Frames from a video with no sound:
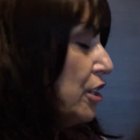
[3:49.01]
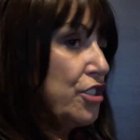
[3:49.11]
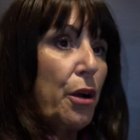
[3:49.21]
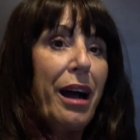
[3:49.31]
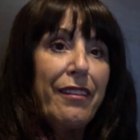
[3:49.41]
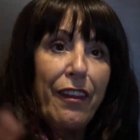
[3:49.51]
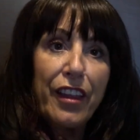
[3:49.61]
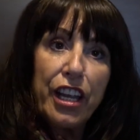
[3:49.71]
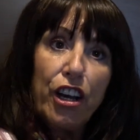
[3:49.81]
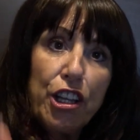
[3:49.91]
So, and then
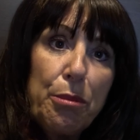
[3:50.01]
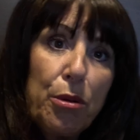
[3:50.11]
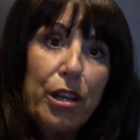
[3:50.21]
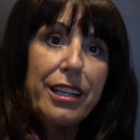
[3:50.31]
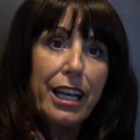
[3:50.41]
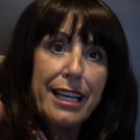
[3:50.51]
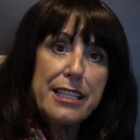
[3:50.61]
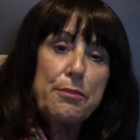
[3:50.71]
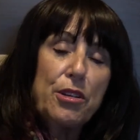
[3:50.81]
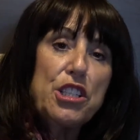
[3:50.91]
the other point, the
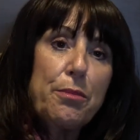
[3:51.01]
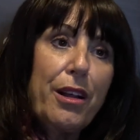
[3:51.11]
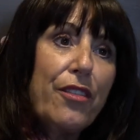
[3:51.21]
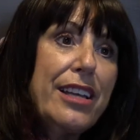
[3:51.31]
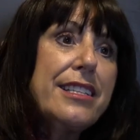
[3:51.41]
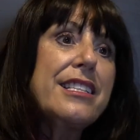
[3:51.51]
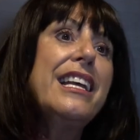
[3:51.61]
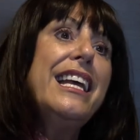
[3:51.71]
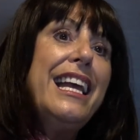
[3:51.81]
last point about this